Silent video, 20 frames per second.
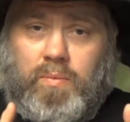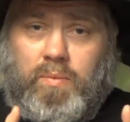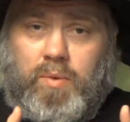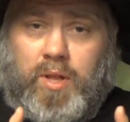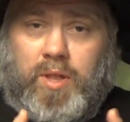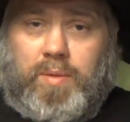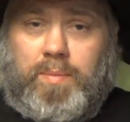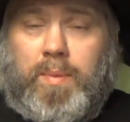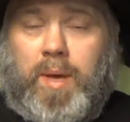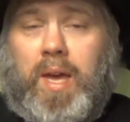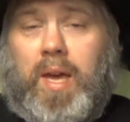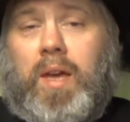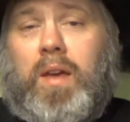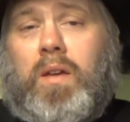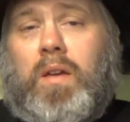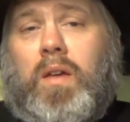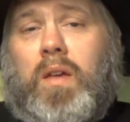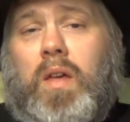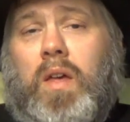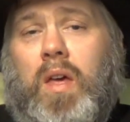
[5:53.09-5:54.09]
with me,
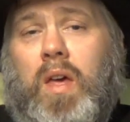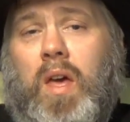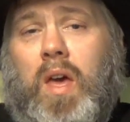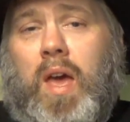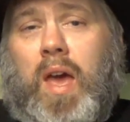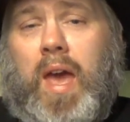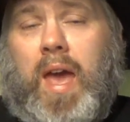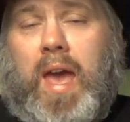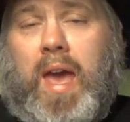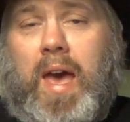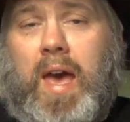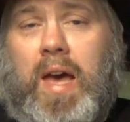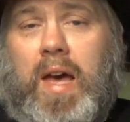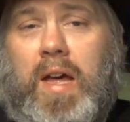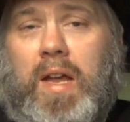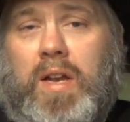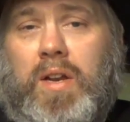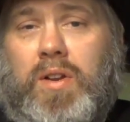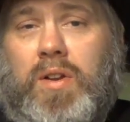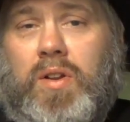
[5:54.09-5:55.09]

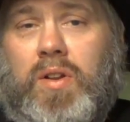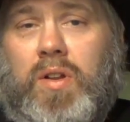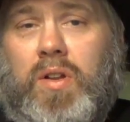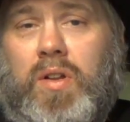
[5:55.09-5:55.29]
and,